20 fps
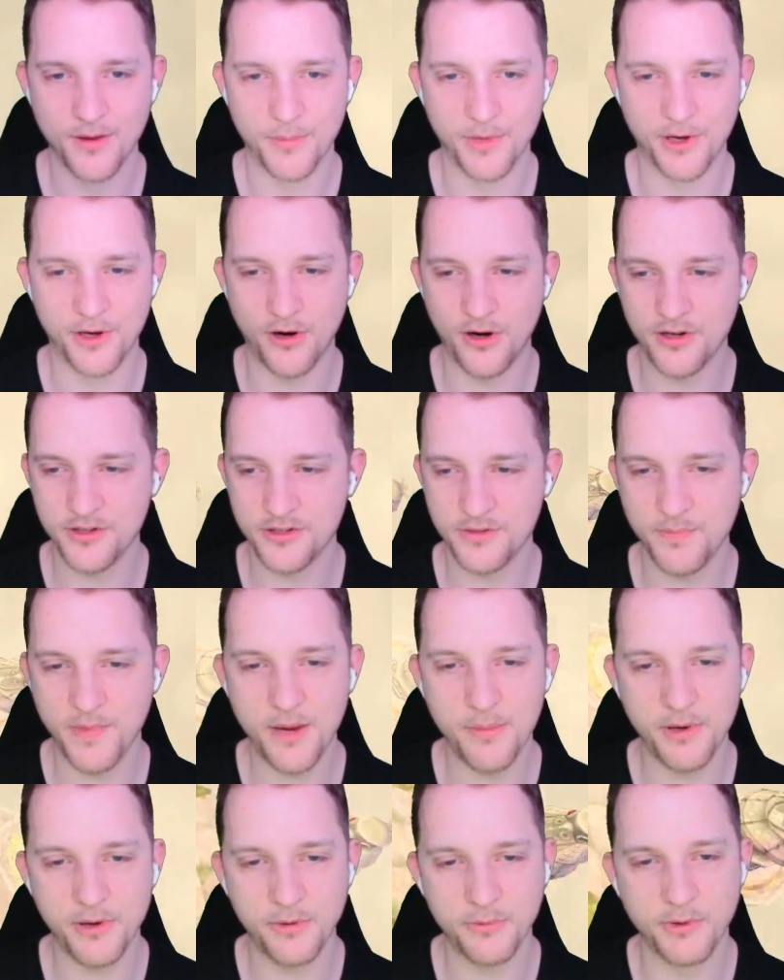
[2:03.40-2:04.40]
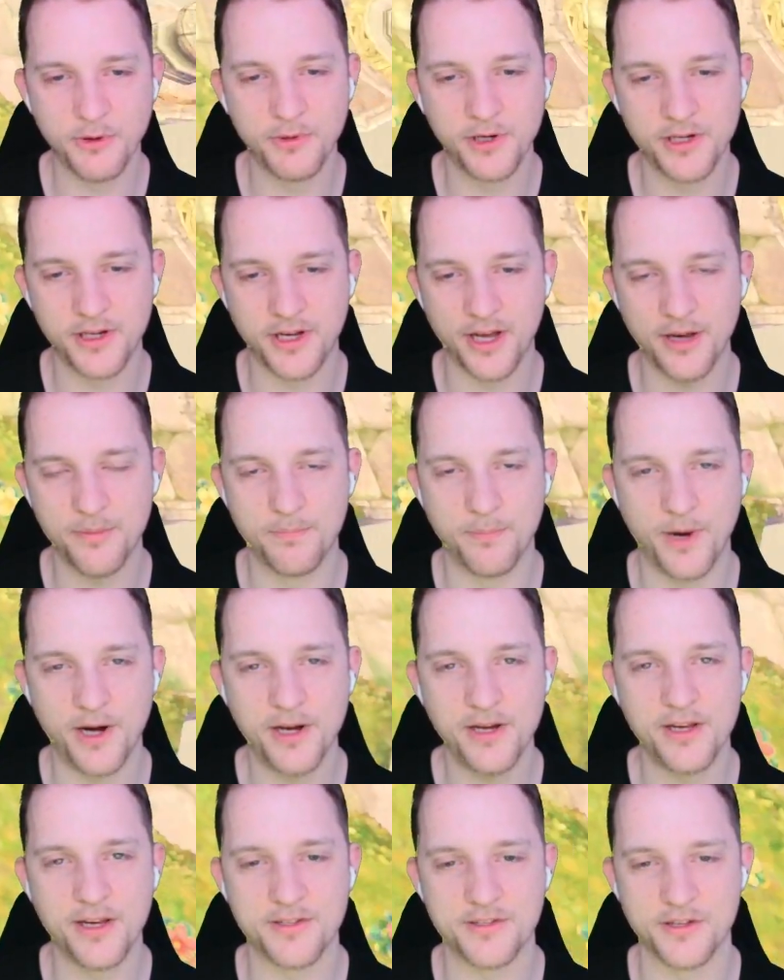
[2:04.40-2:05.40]
Because maybe we will get
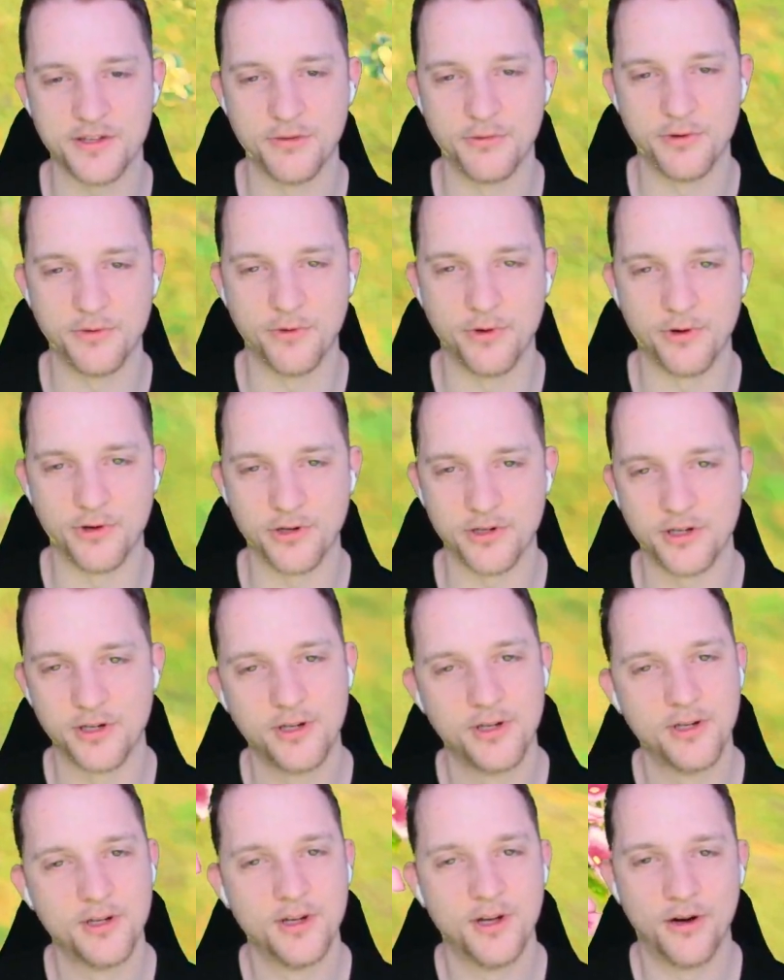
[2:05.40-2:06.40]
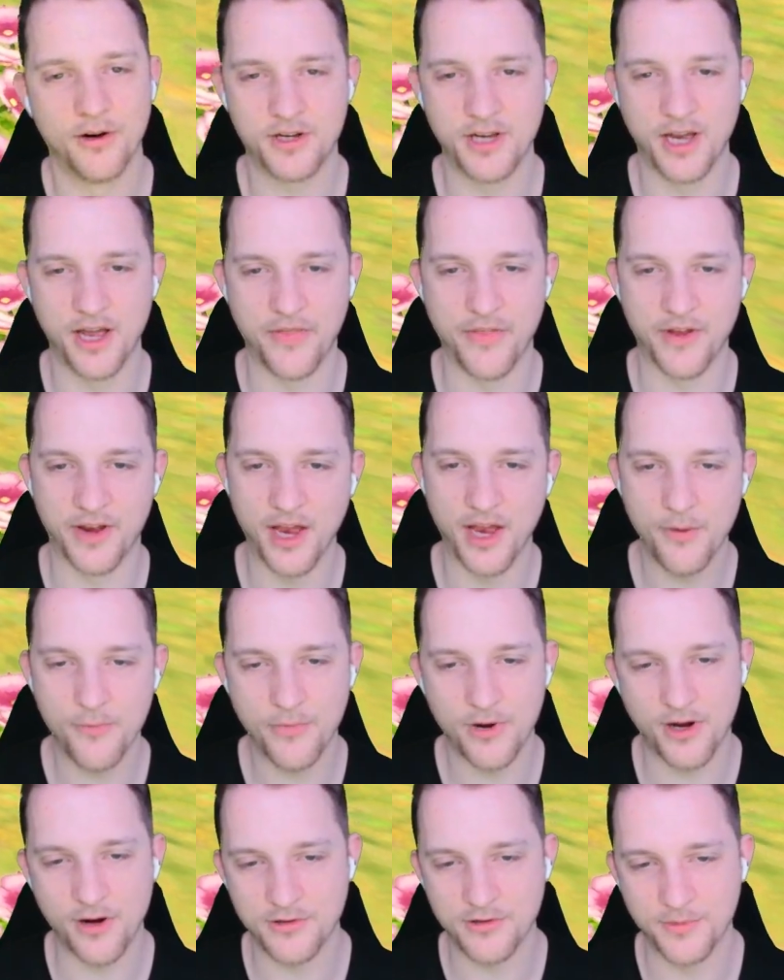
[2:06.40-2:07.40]
money as a reward. Okay, the game
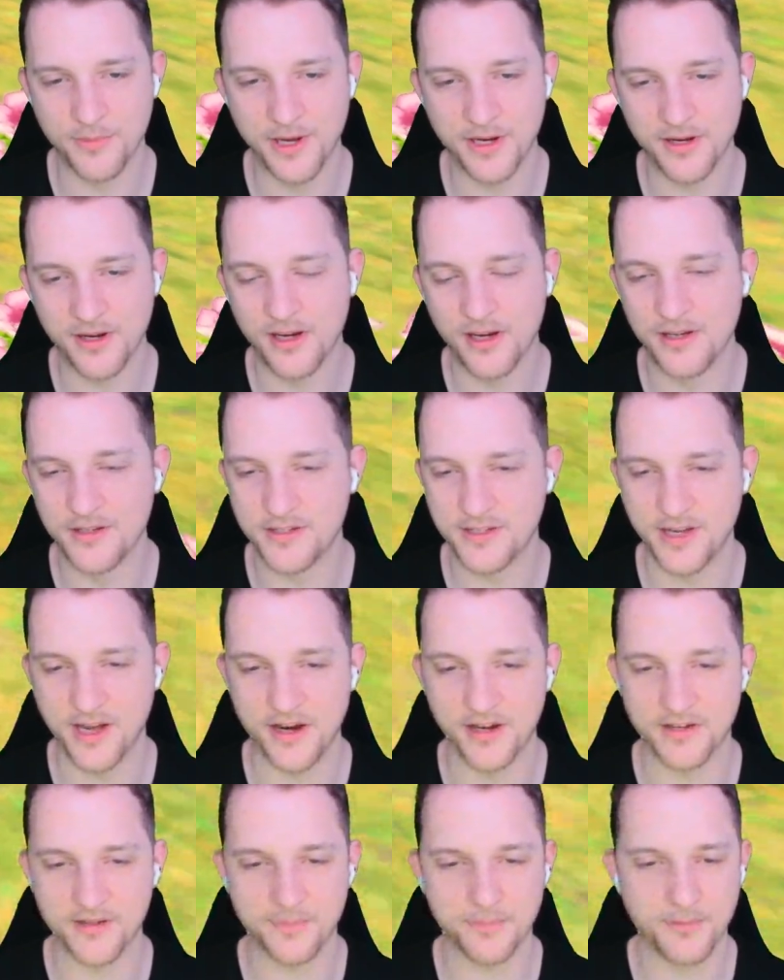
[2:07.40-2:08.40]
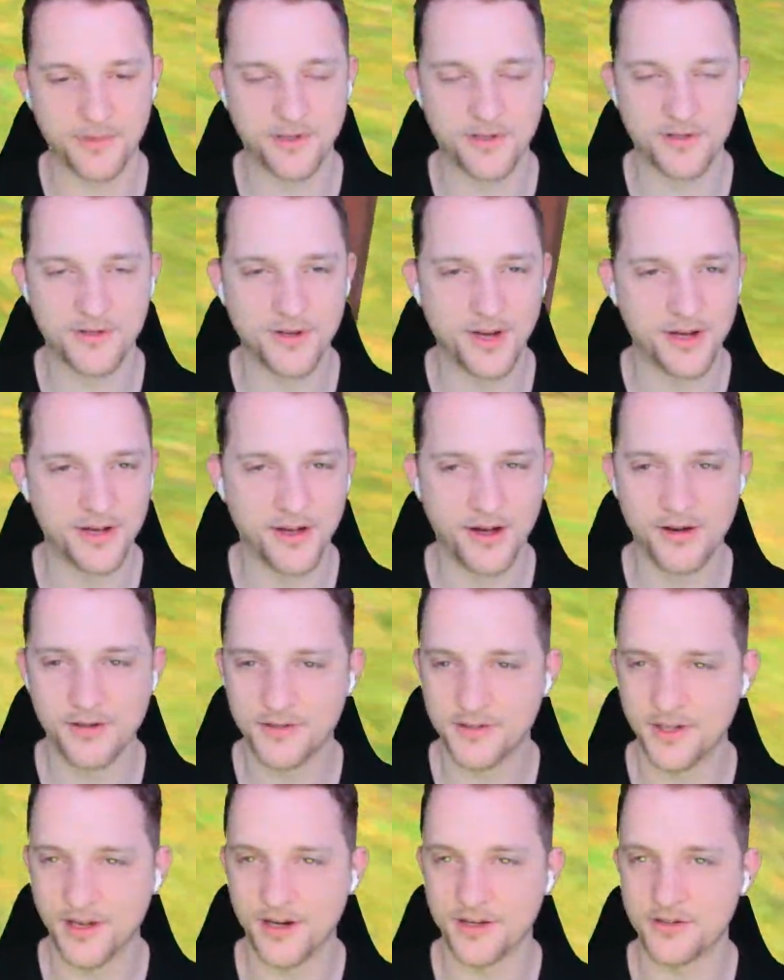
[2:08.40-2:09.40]
will automatically set us
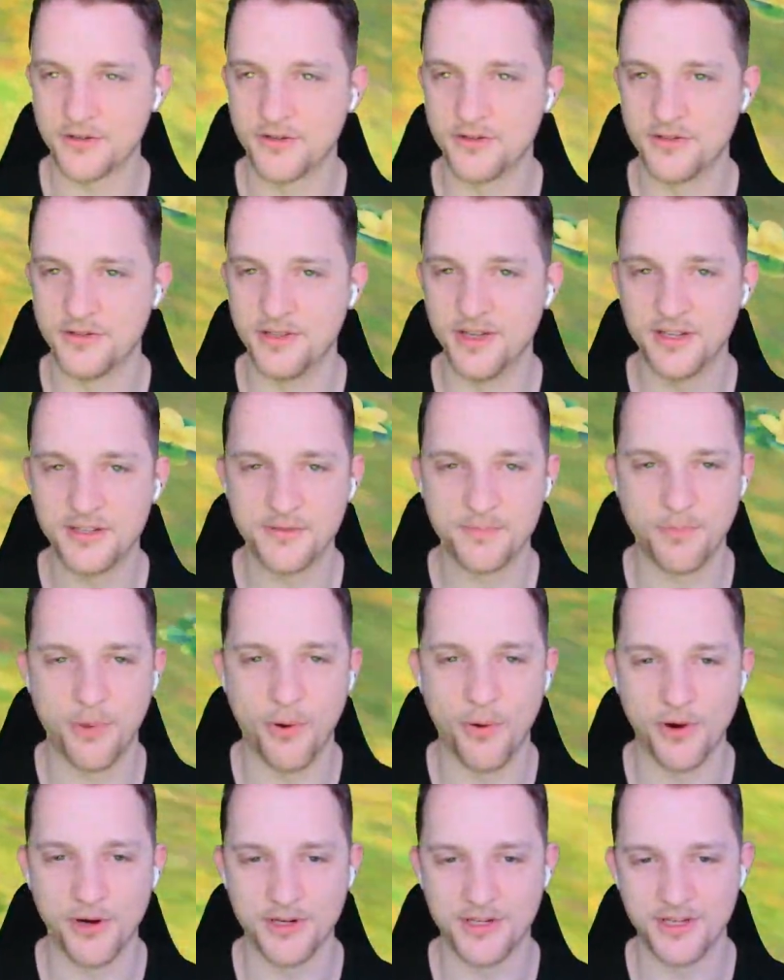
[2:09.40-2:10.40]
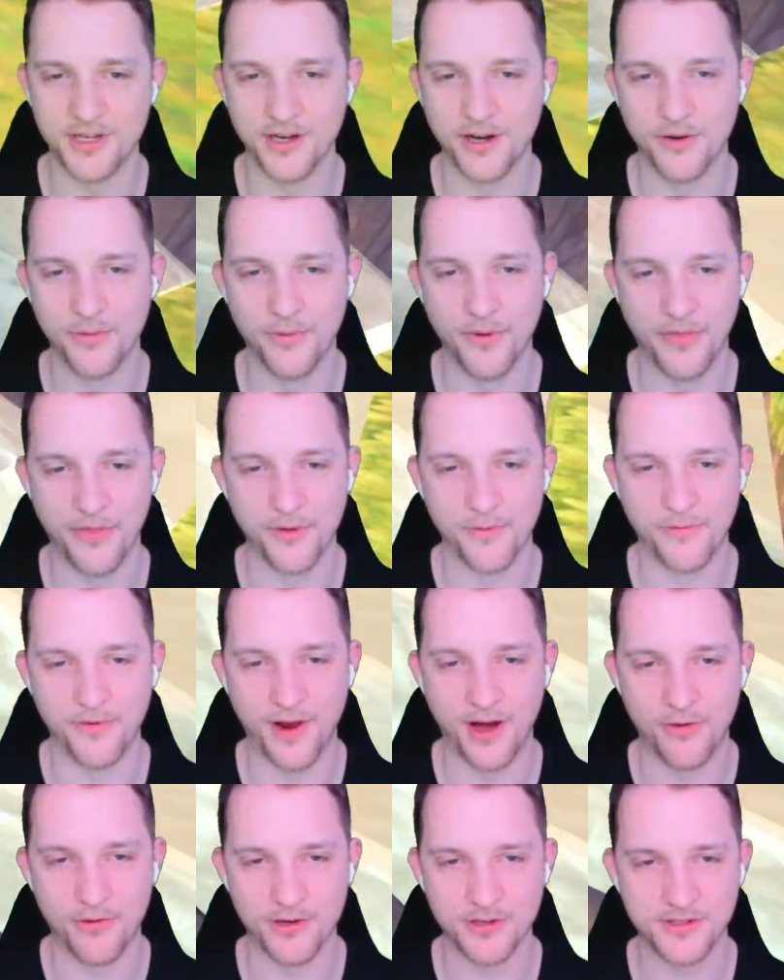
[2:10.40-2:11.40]
set us to this point here with the
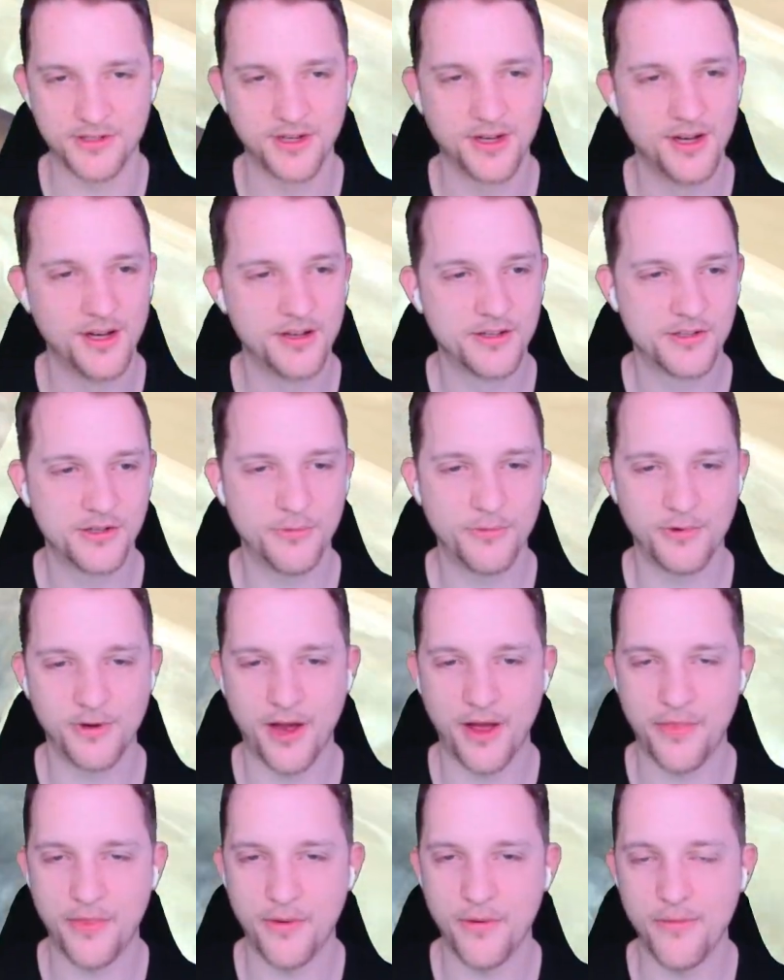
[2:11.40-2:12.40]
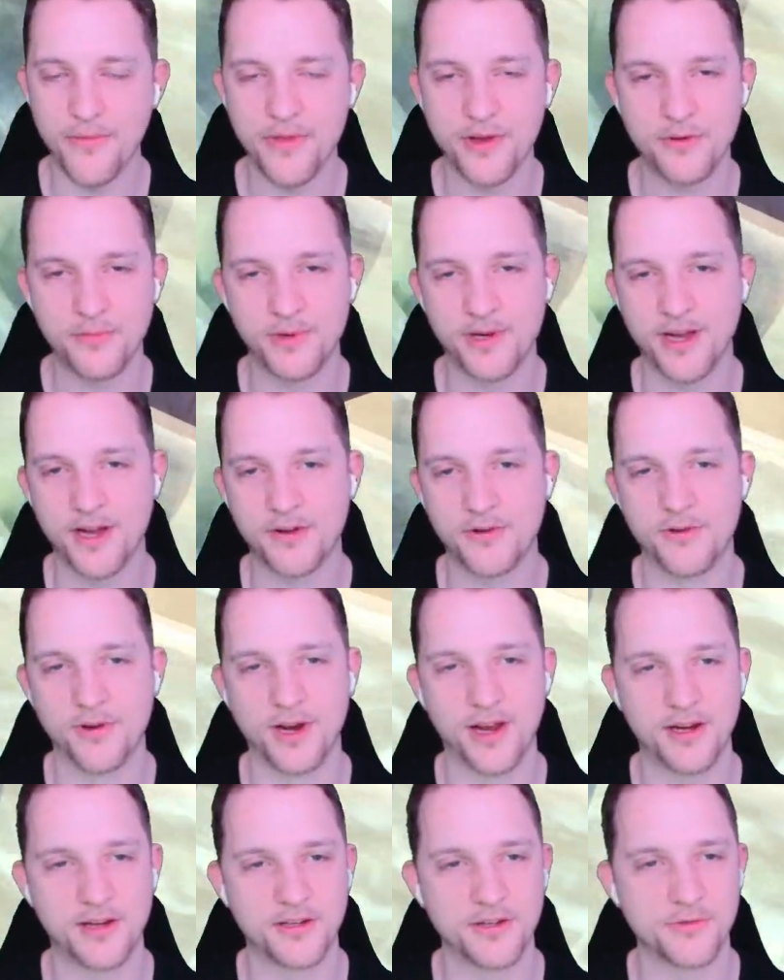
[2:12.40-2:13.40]
flowers. So I don't think we can
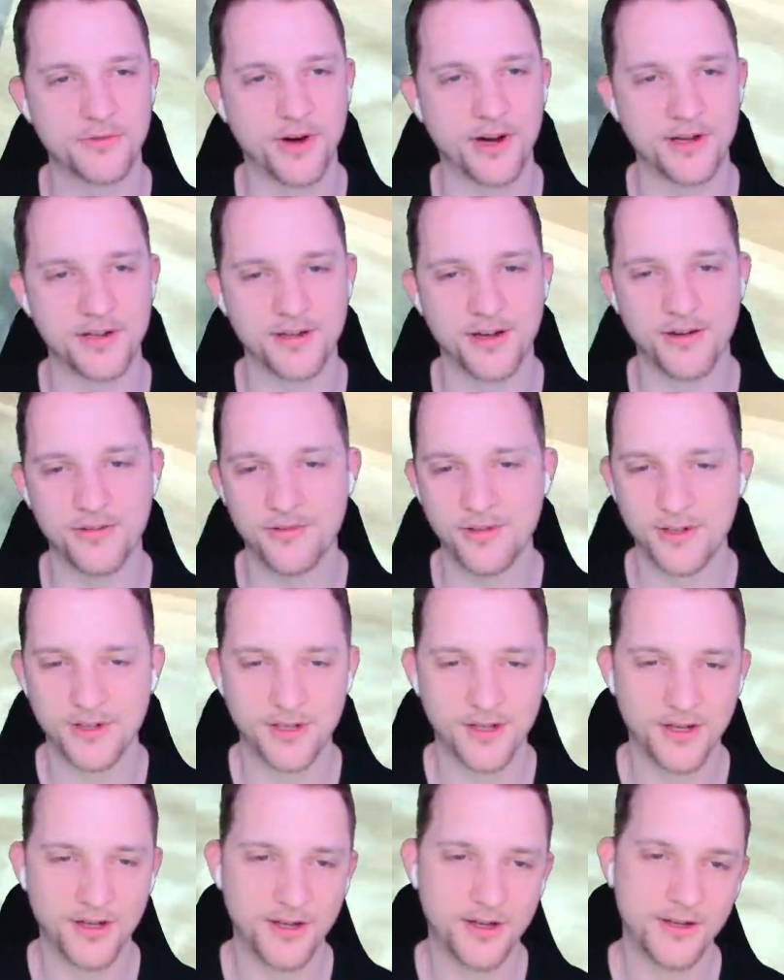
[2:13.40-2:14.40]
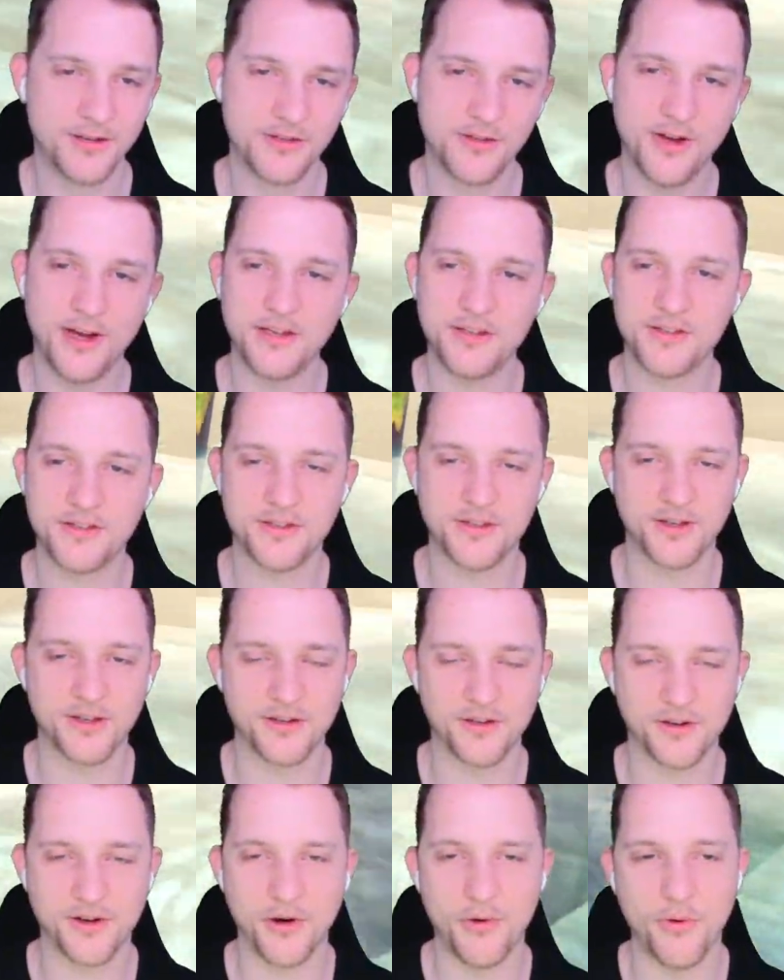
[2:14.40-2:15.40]
collect it right now. So let's
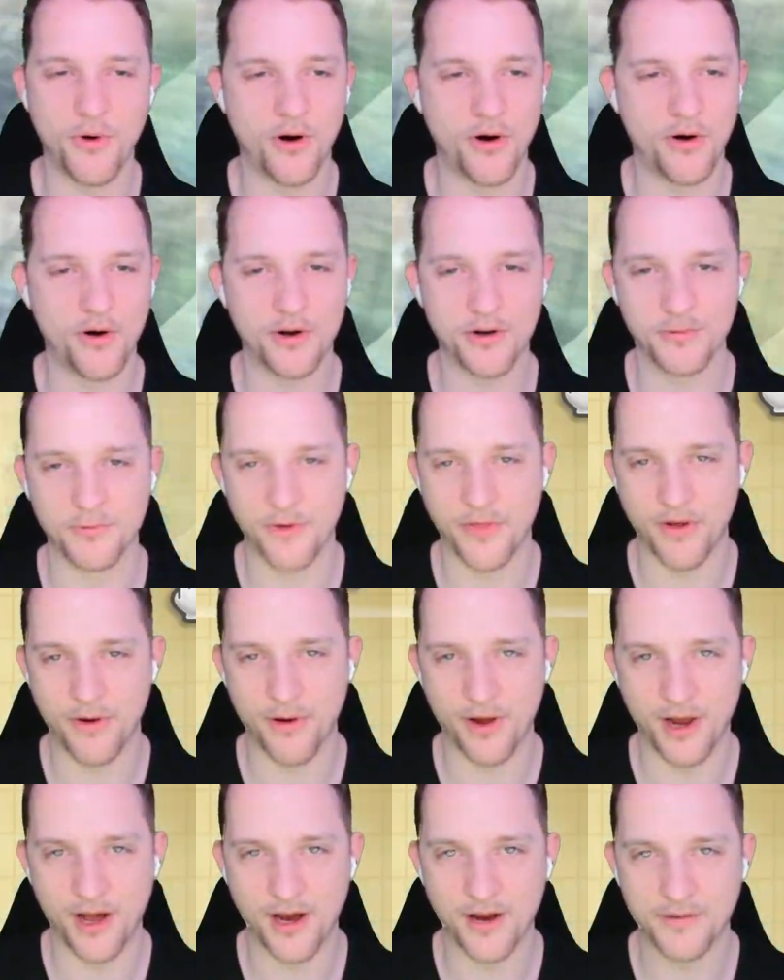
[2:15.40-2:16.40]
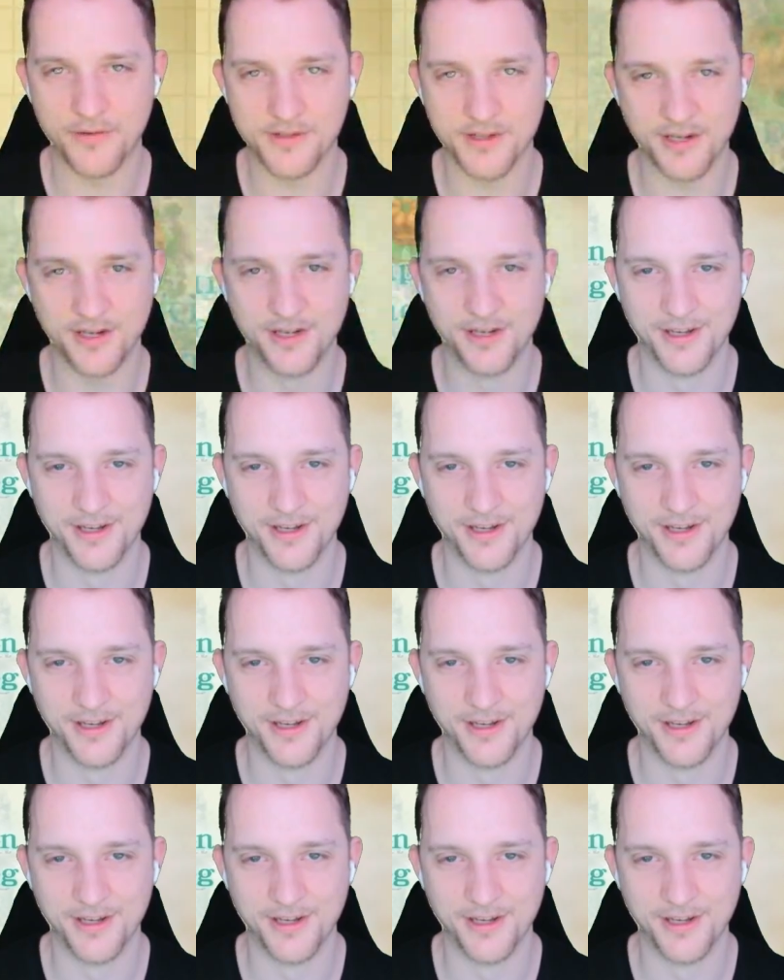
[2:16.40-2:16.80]
go on with our lives.